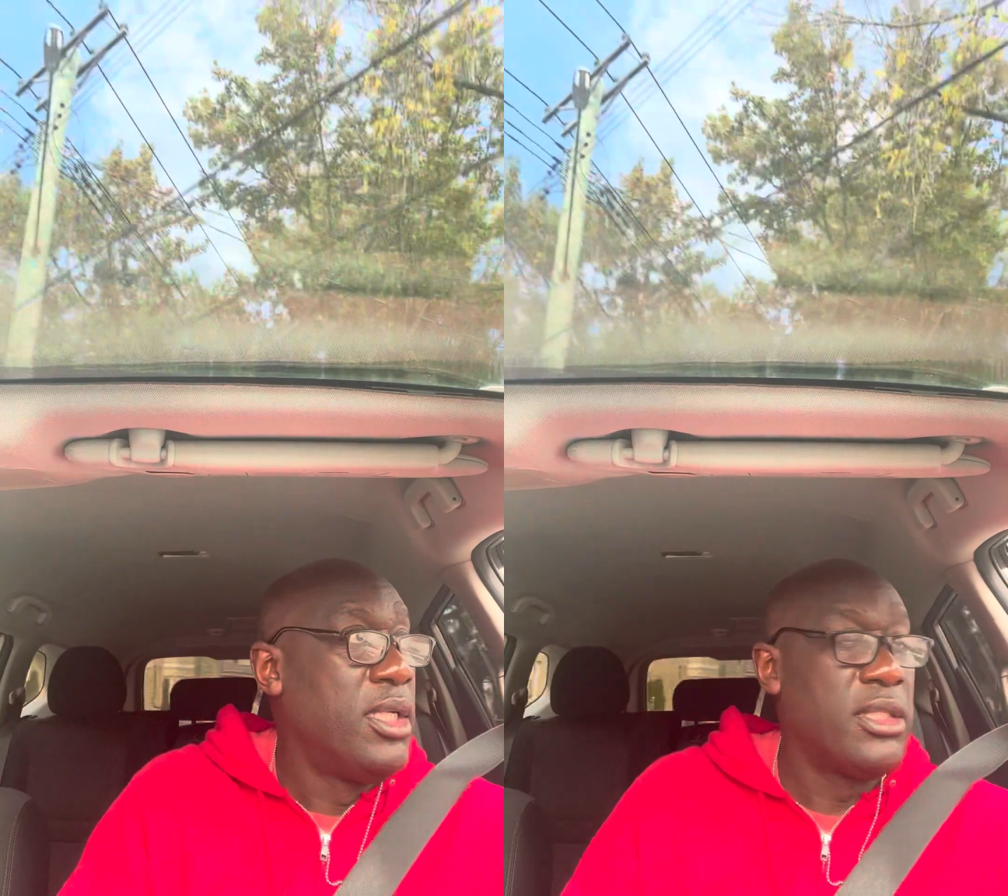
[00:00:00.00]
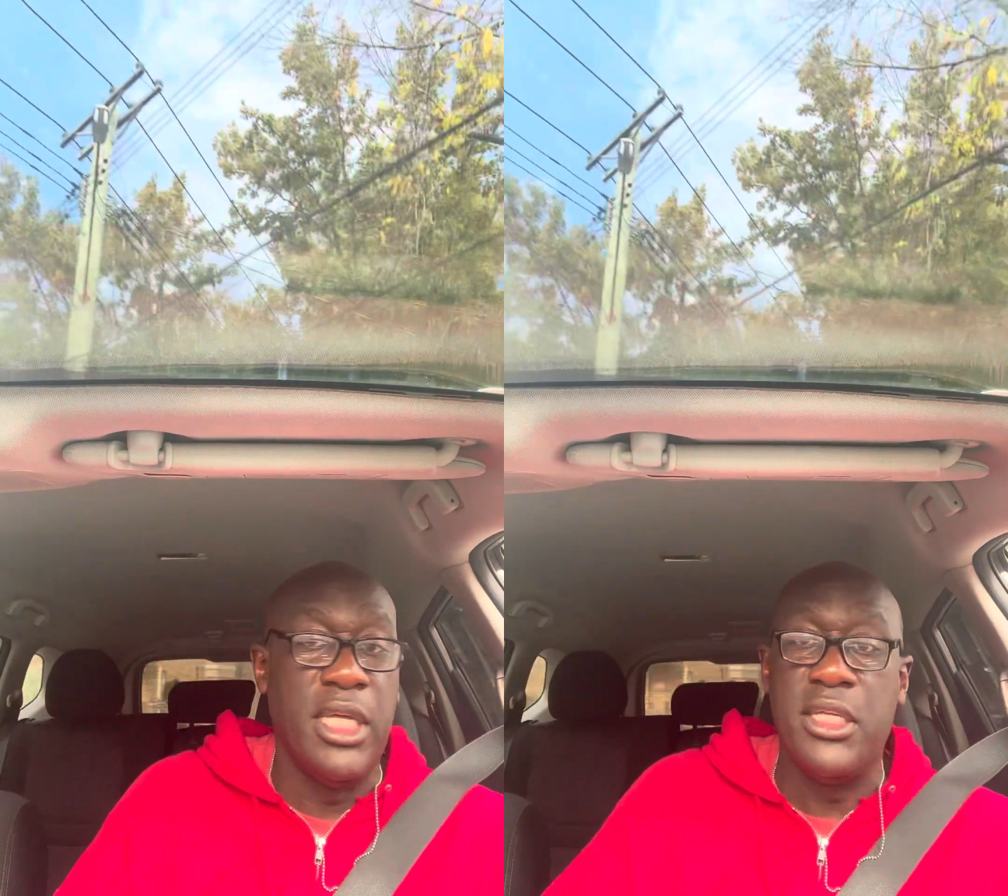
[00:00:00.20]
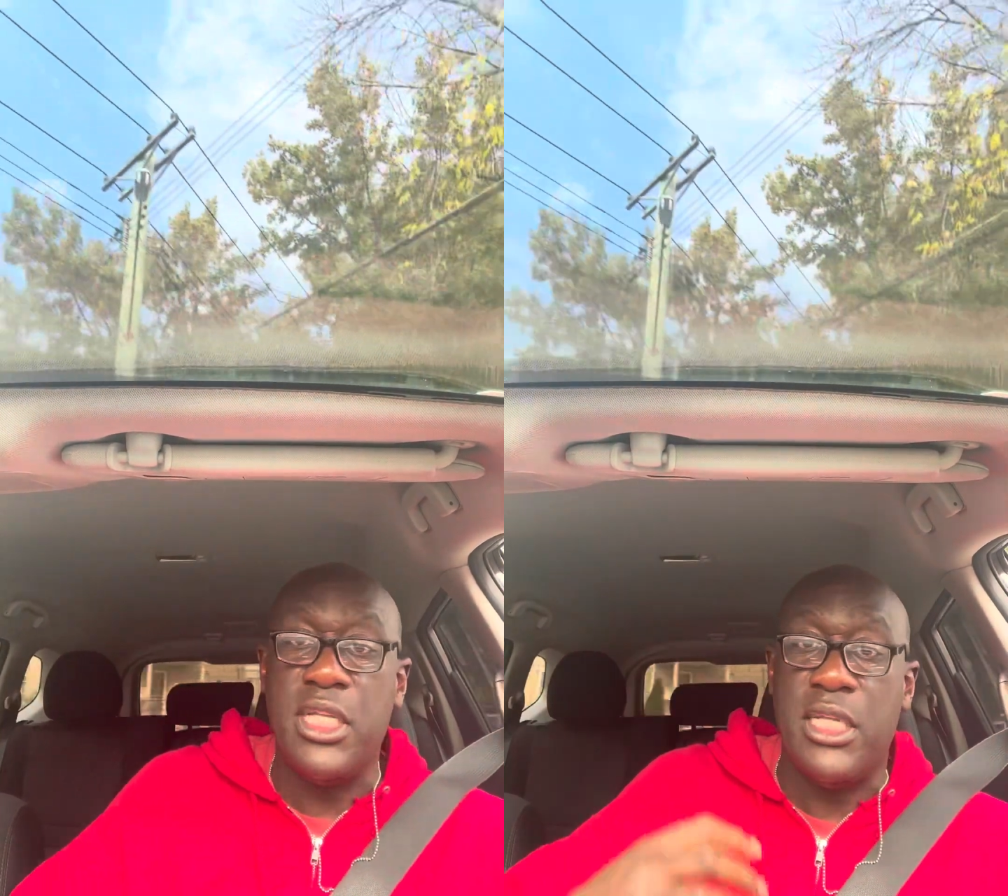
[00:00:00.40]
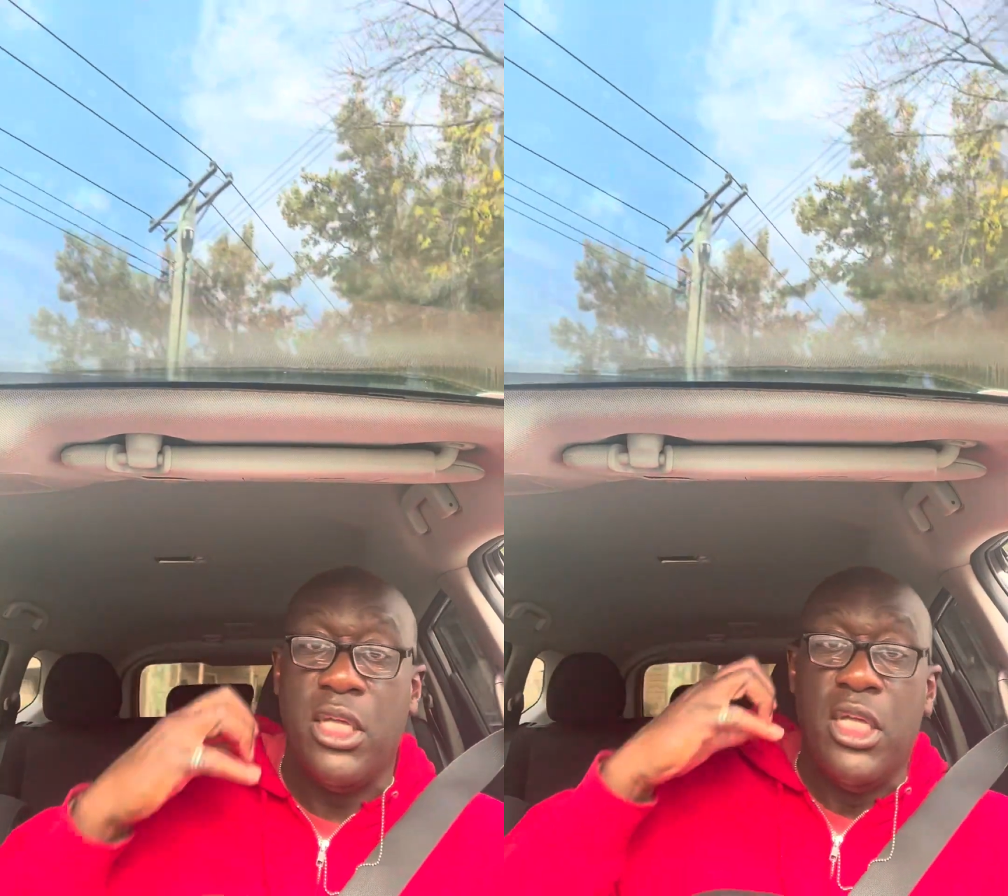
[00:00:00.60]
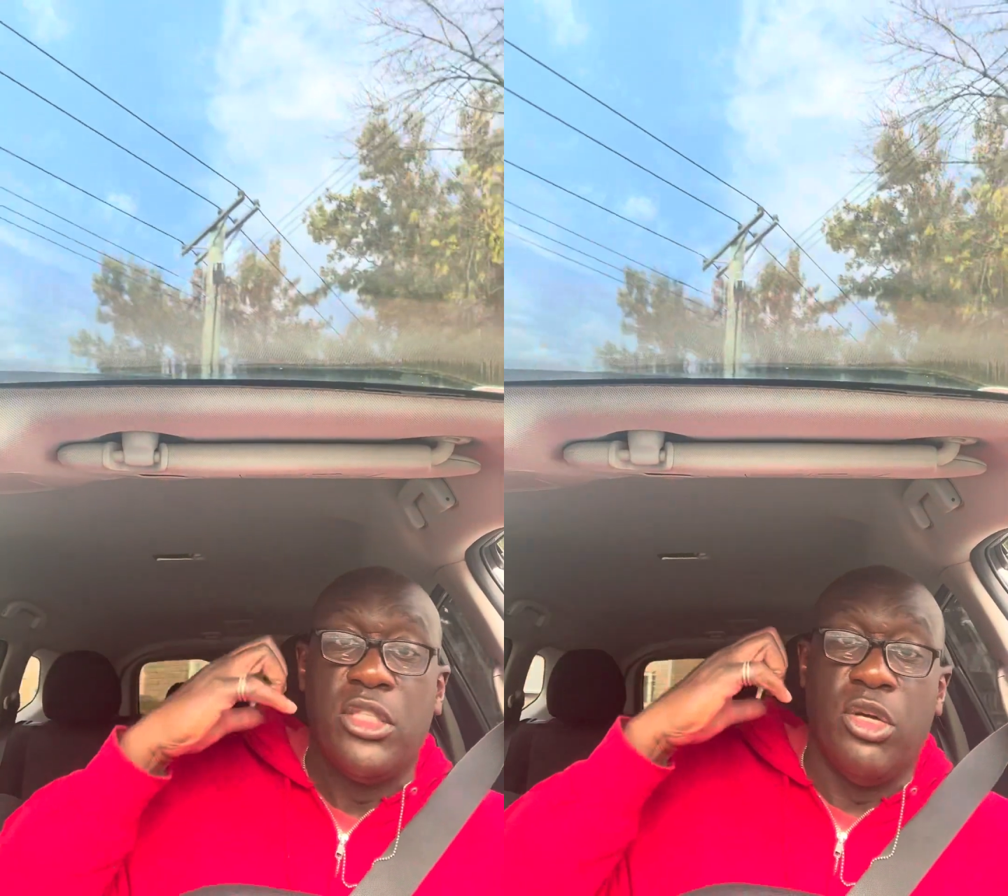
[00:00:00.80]
things that
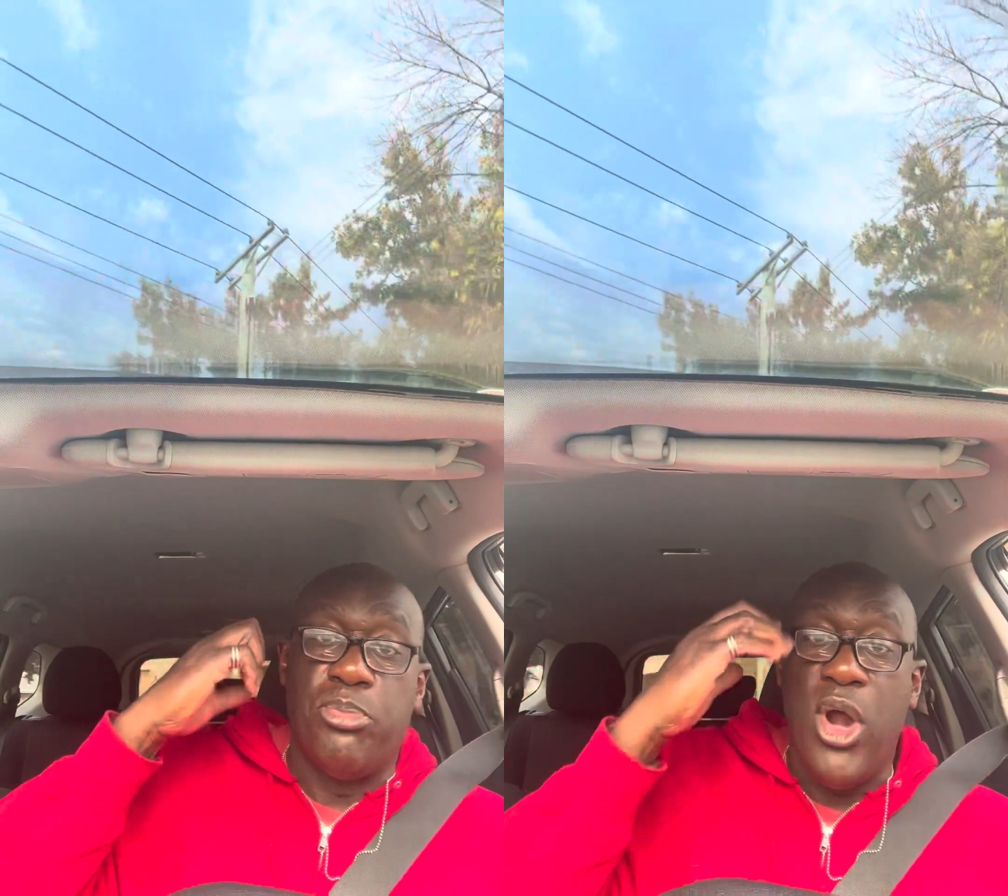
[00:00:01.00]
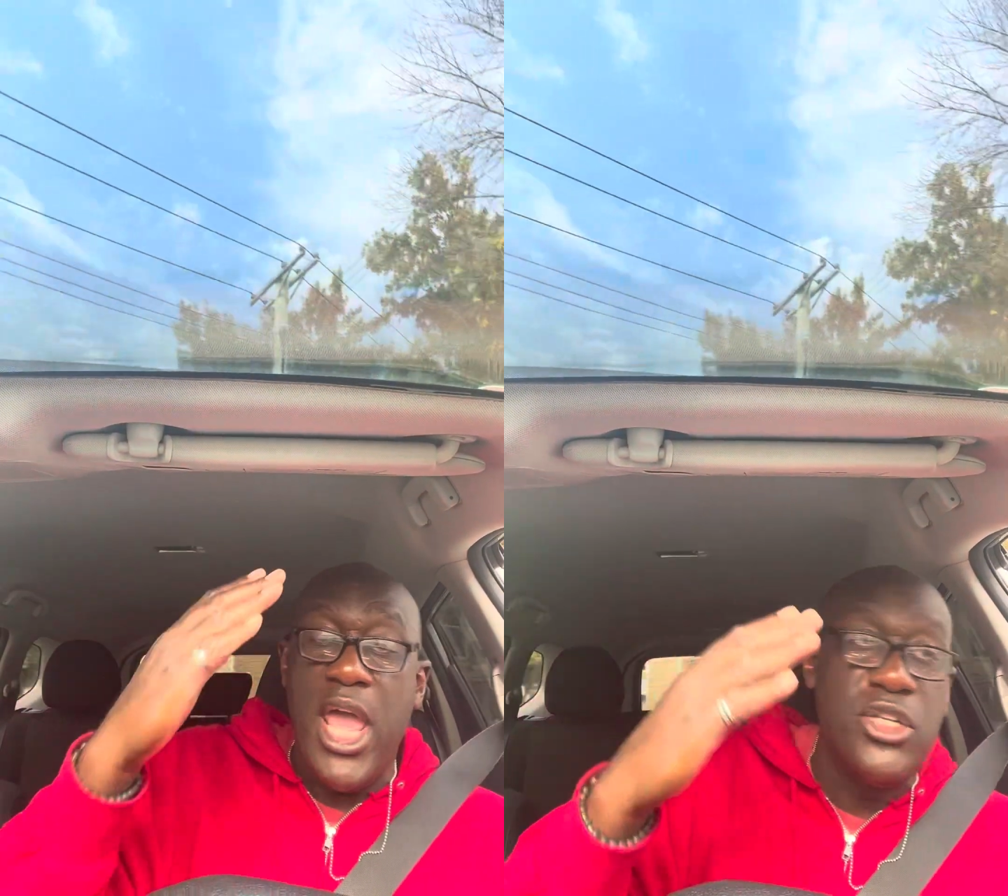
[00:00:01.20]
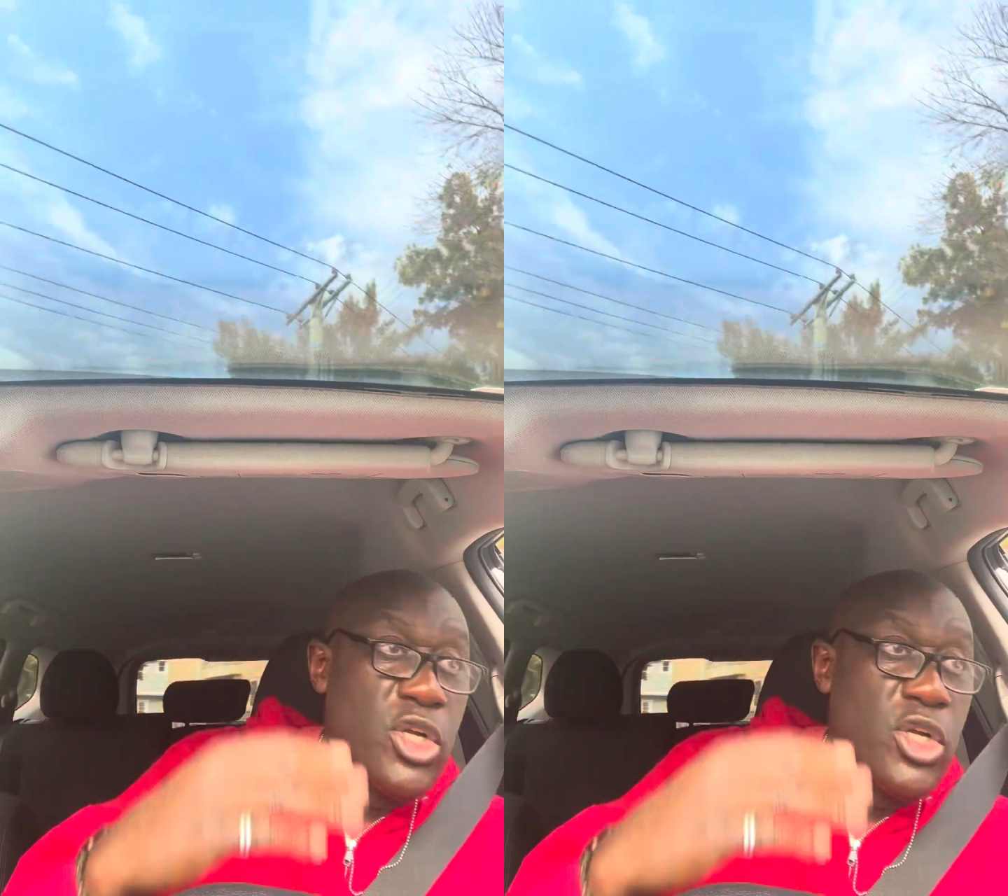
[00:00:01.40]
to praise